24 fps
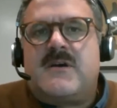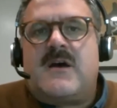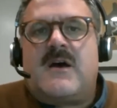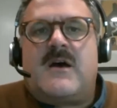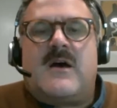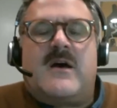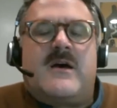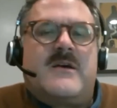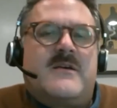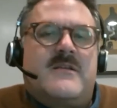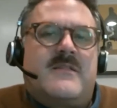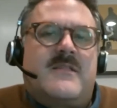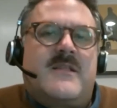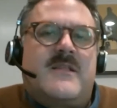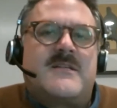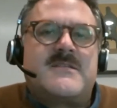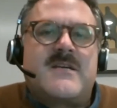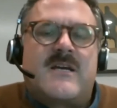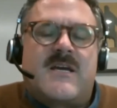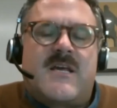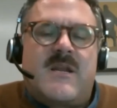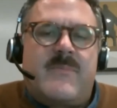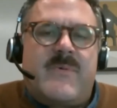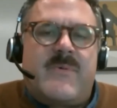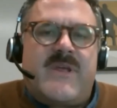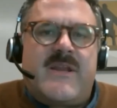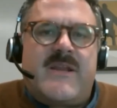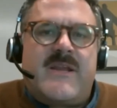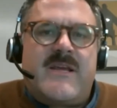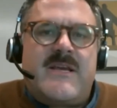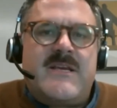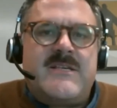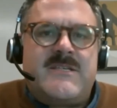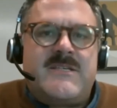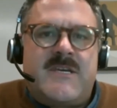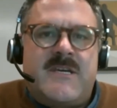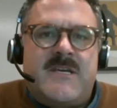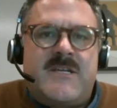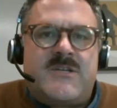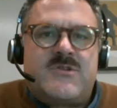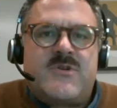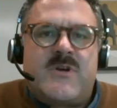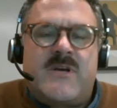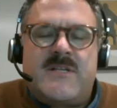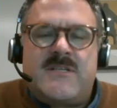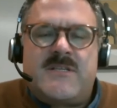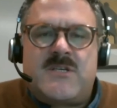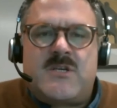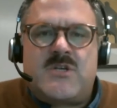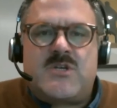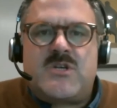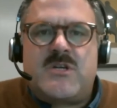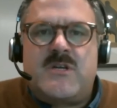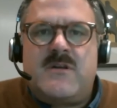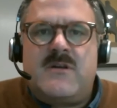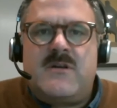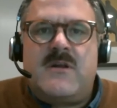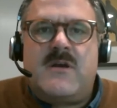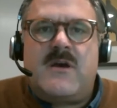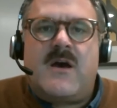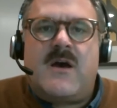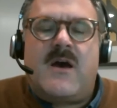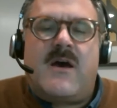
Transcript: That's not going to be an easy transition.